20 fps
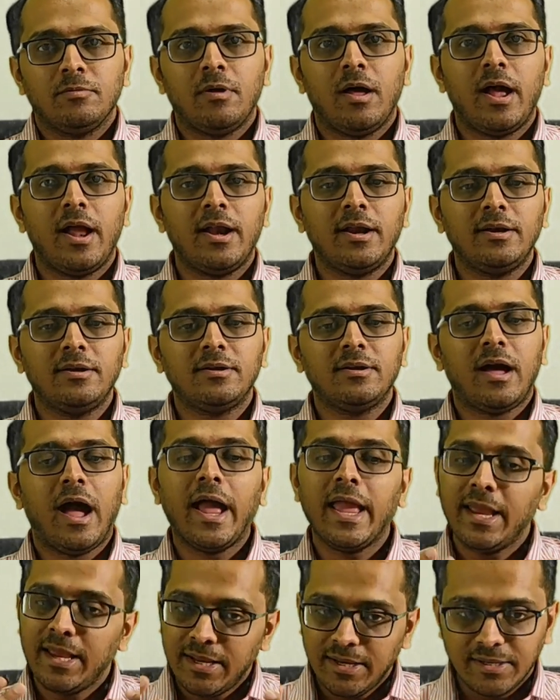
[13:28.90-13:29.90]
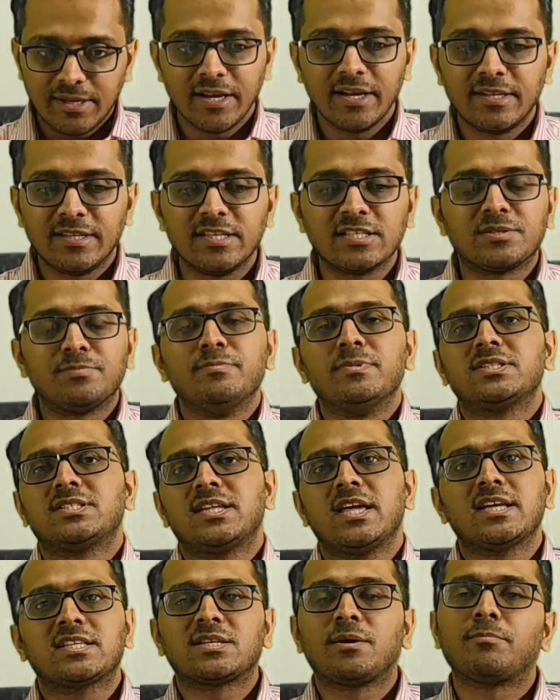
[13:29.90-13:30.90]
And I did this
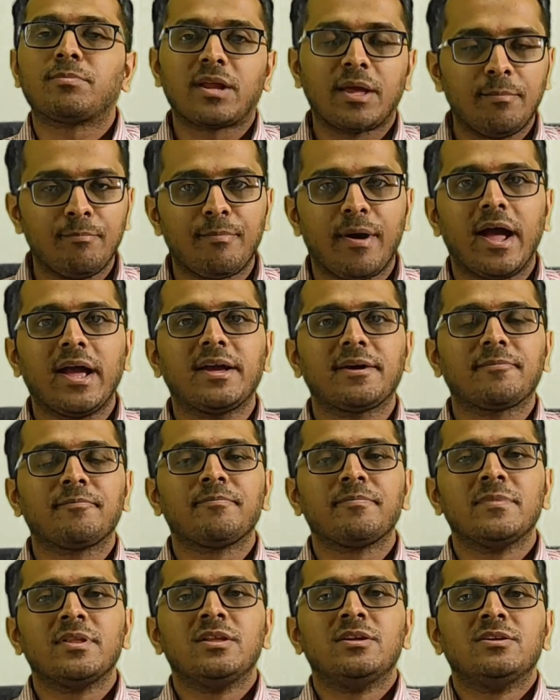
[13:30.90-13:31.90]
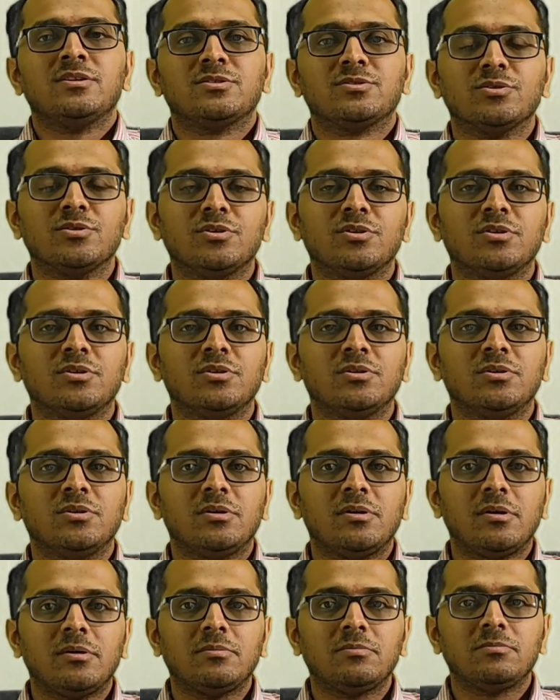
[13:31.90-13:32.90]
mistake some time back.
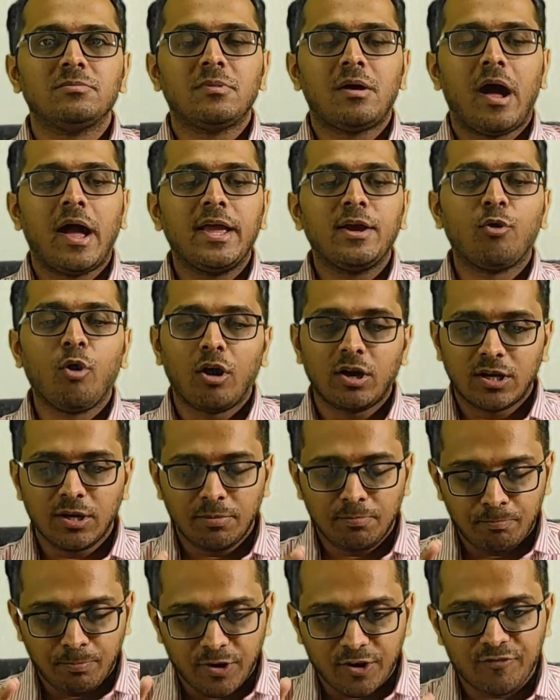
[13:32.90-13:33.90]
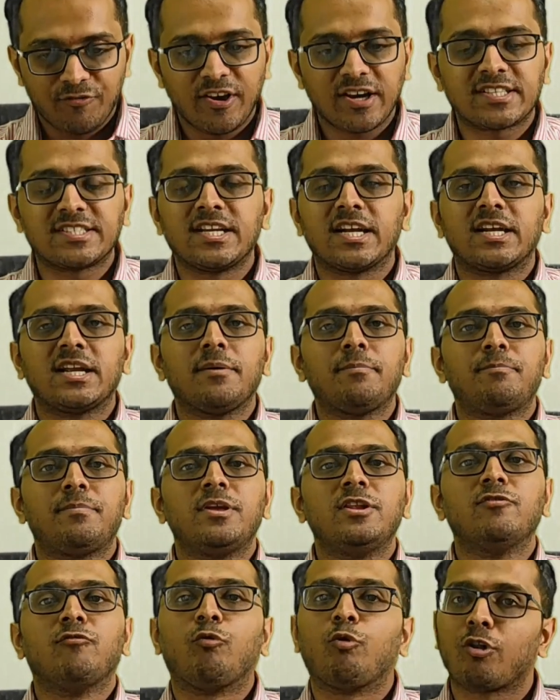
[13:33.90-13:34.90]
So I got a perfect setup
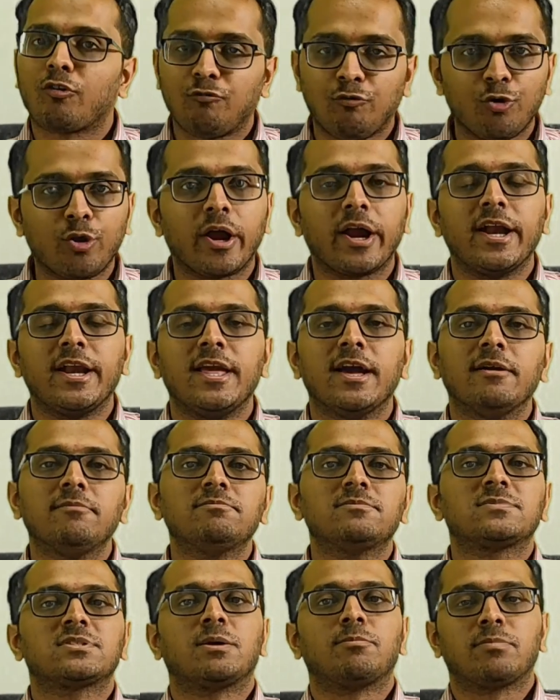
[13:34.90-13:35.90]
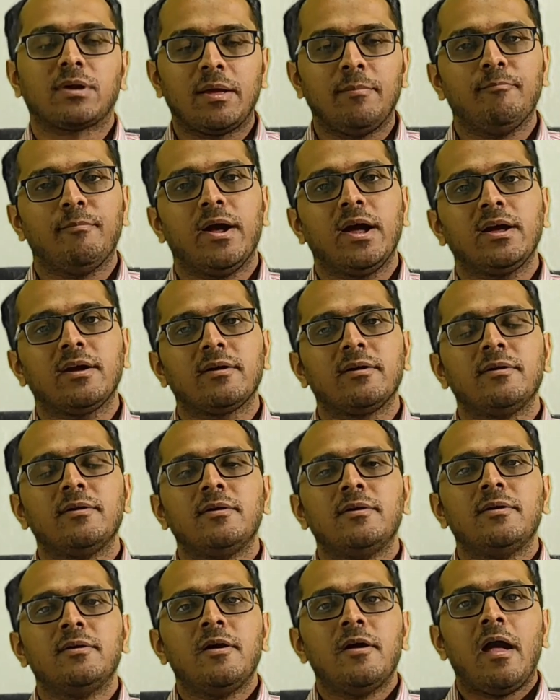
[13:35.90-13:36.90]
in Vodafone Idea some time back,
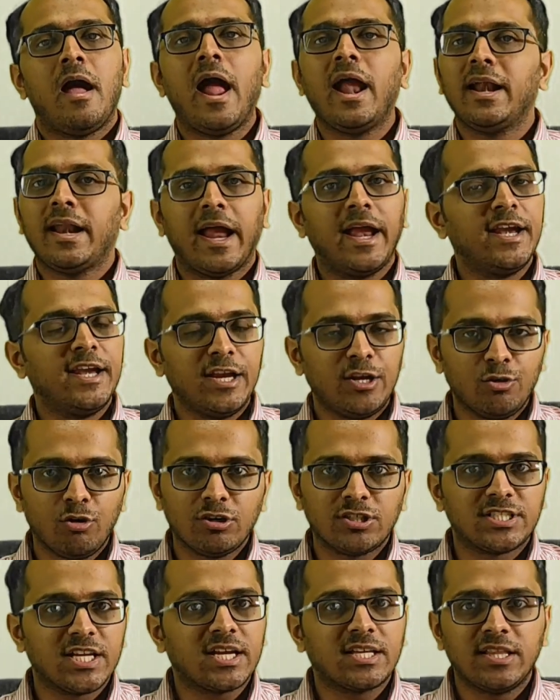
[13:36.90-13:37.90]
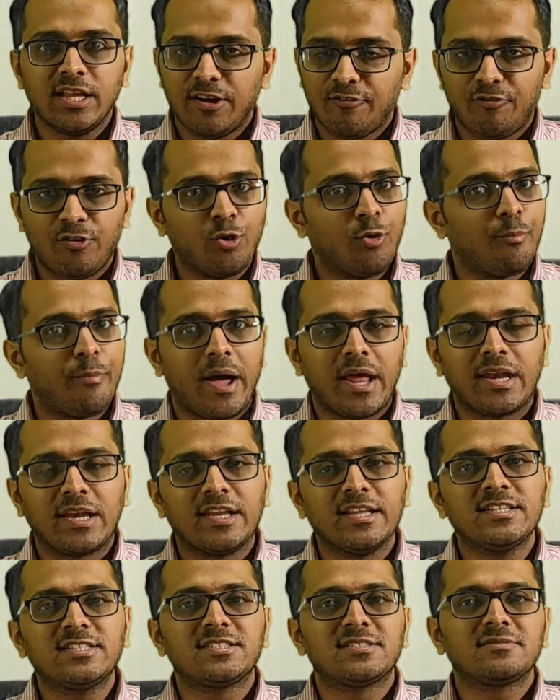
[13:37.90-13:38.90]
and I did not check the FNO
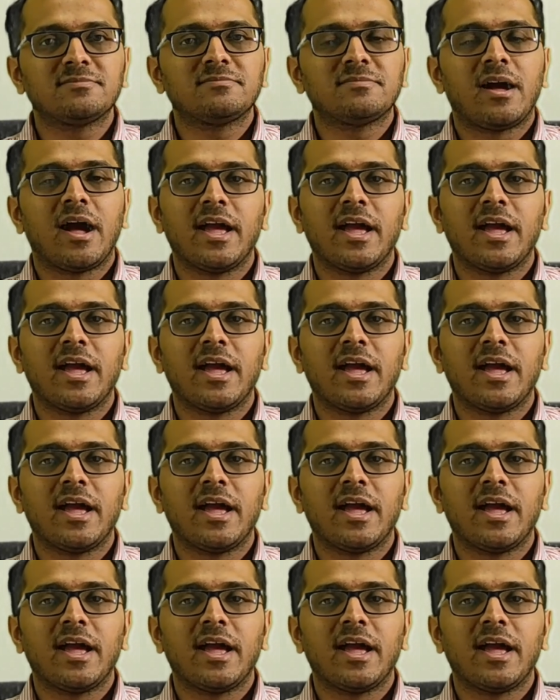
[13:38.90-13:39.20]
ban list.